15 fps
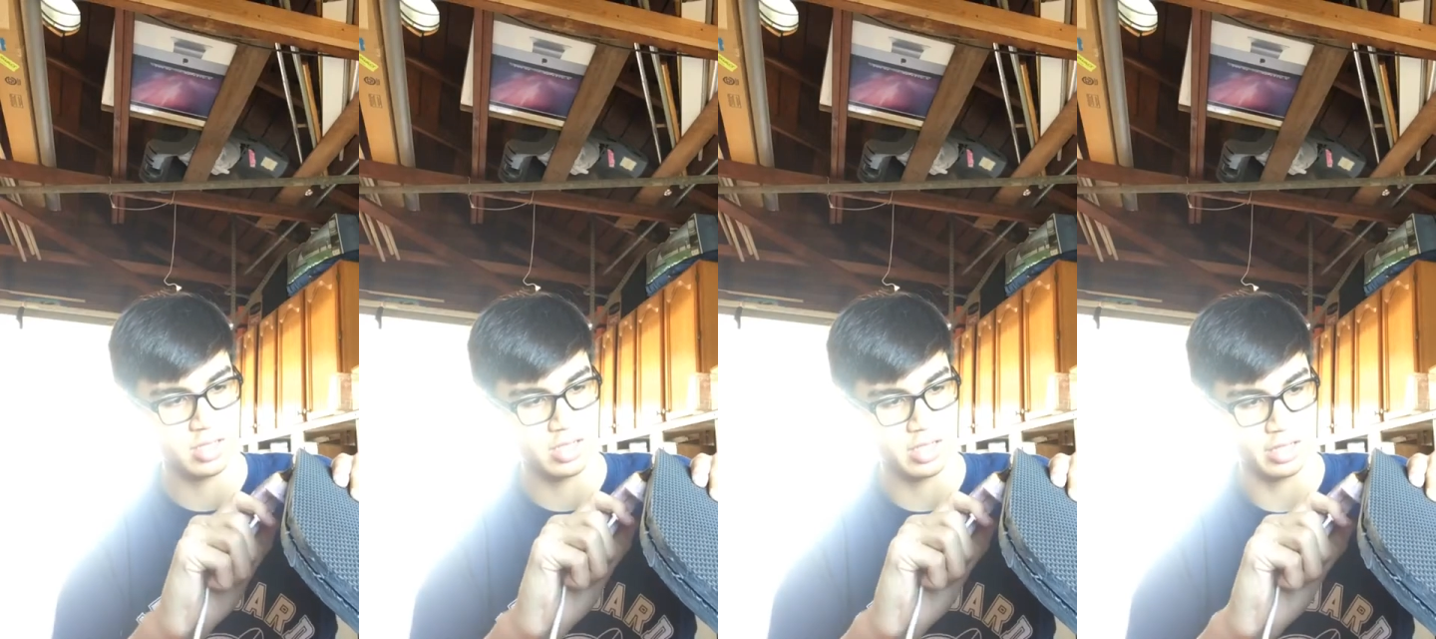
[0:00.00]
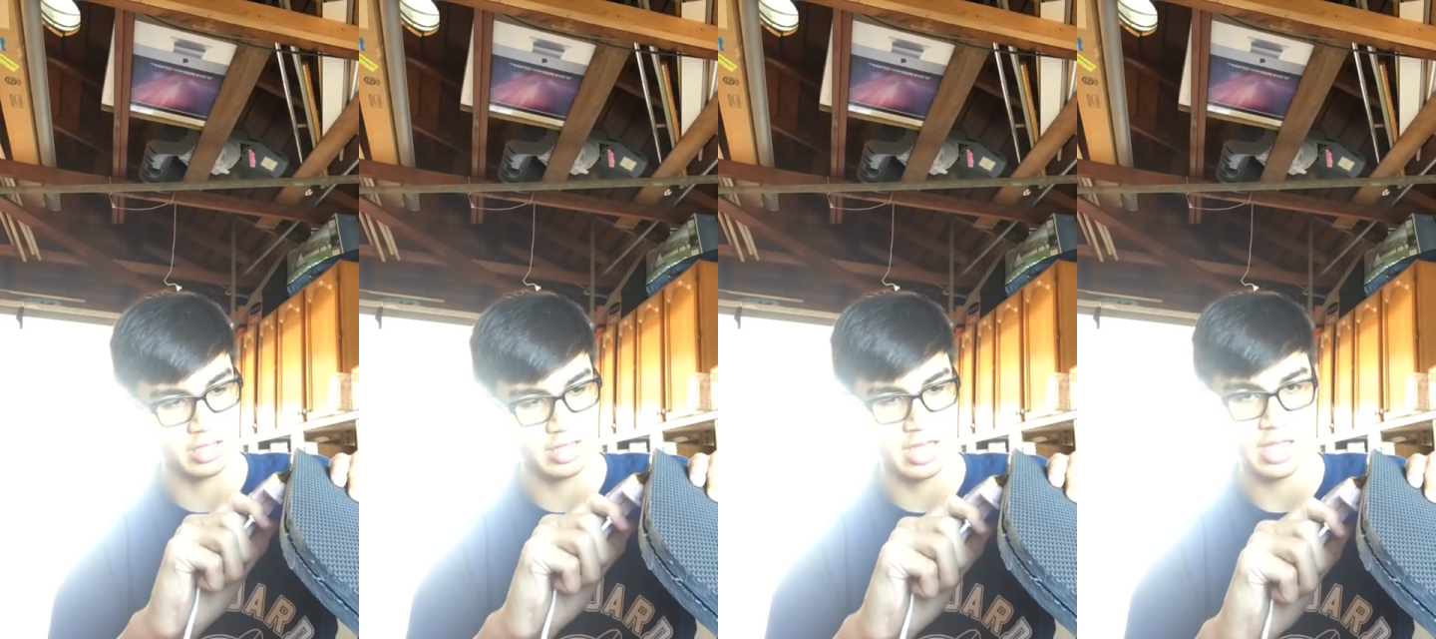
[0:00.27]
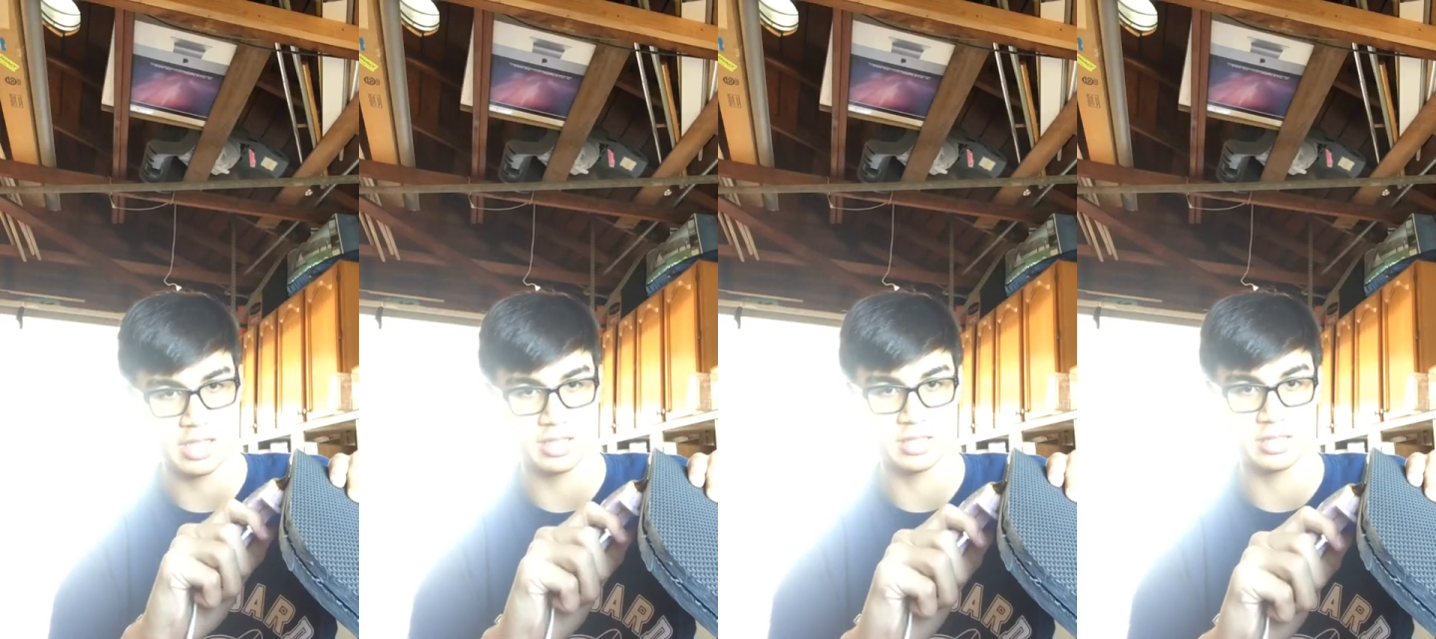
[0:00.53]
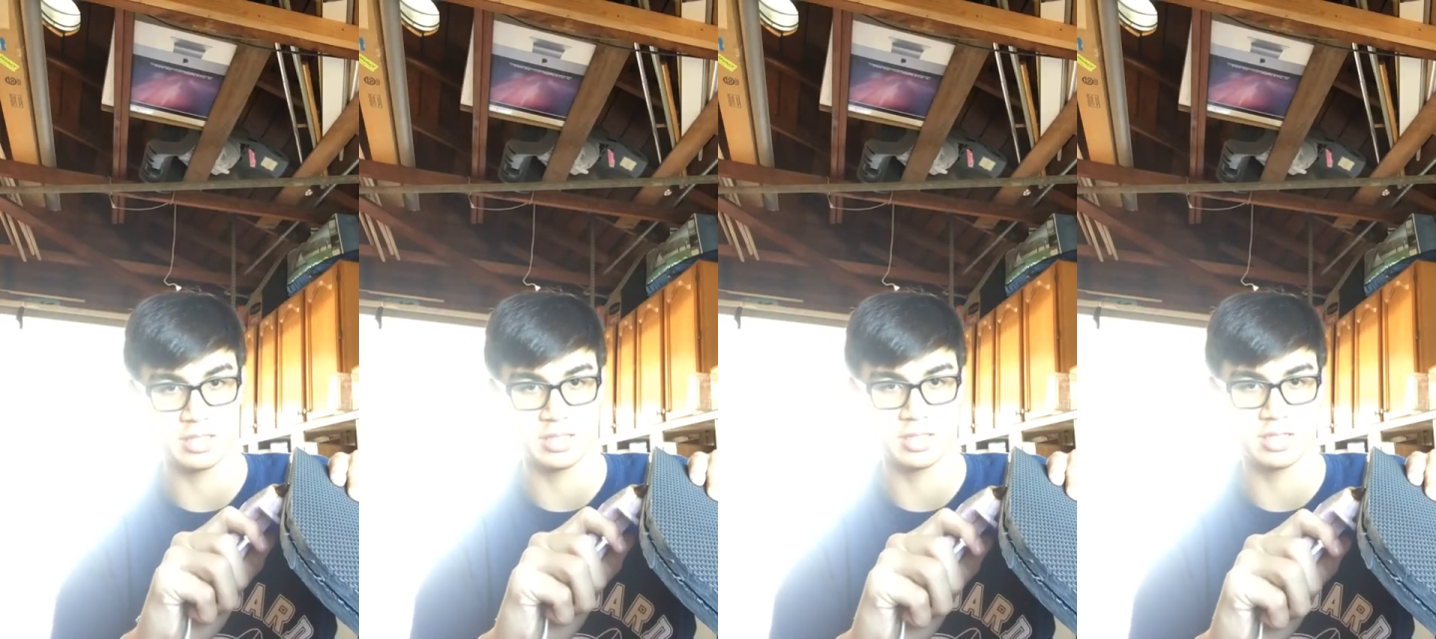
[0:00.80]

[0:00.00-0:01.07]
like that.